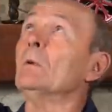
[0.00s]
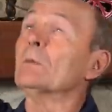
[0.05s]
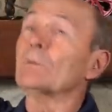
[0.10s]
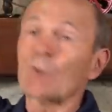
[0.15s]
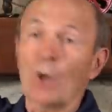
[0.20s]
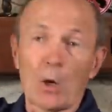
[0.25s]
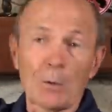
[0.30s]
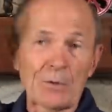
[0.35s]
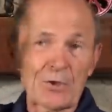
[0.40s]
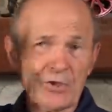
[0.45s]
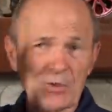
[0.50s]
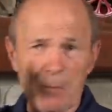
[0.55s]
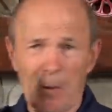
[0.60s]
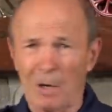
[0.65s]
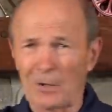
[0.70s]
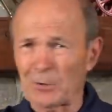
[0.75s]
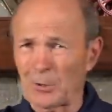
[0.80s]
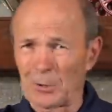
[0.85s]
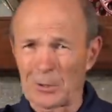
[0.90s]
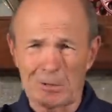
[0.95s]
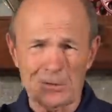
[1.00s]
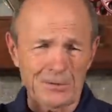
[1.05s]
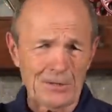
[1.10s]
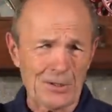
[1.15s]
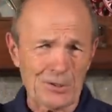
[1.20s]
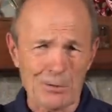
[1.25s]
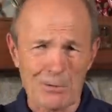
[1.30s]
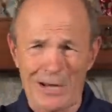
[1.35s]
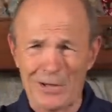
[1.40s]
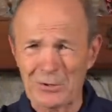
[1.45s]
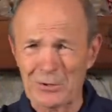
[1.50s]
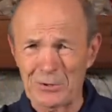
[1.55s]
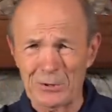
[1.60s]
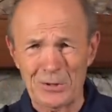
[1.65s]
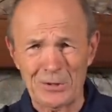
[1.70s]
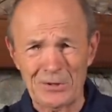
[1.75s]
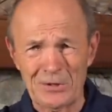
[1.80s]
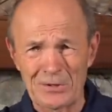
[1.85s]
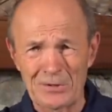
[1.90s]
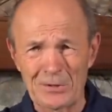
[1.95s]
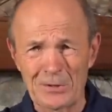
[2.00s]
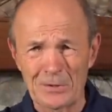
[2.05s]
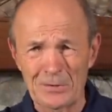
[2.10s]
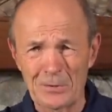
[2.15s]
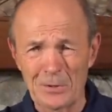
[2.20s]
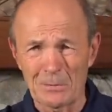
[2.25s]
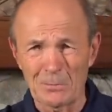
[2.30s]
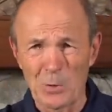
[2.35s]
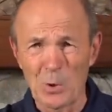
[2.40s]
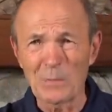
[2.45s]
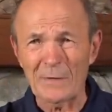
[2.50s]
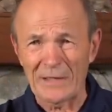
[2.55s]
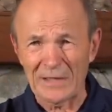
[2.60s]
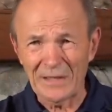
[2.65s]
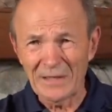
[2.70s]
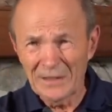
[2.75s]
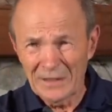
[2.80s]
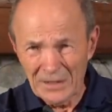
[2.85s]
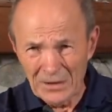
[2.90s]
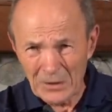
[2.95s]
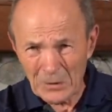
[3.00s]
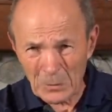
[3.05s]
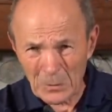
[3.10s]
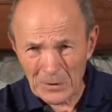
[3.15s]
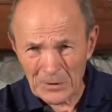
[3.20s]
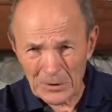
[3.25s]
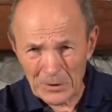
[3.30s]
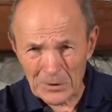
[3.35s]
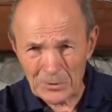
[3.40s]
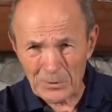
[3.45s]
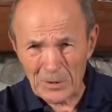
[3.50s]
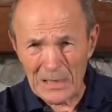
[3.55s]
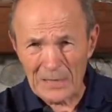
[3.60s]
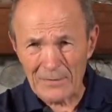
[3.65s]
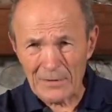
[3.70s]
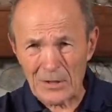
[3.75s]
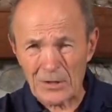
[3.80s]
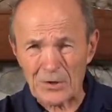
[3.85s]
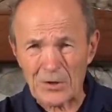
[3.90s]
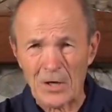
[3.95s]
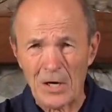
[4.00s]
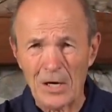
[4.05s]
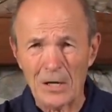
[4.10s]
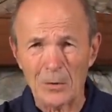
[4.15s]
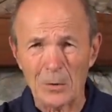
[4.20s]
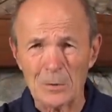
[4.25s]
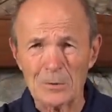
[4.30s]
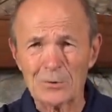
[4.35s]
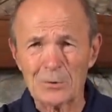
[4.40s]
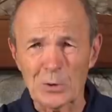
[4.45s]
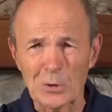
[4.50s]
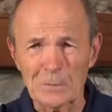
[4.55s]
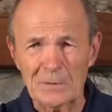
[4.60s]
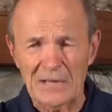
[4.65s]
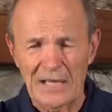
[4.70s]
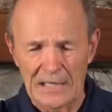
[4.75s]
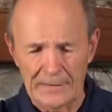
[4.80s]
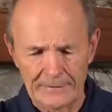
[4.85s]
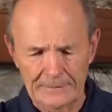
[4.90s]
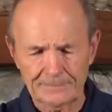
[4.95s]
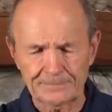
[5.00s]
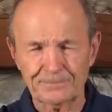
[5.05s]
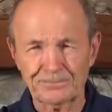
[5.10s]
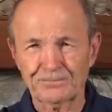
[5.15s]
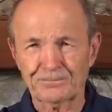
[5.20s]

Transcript: It's always smart to look in the direction you're moving, whether you're driving a car or scuba diving.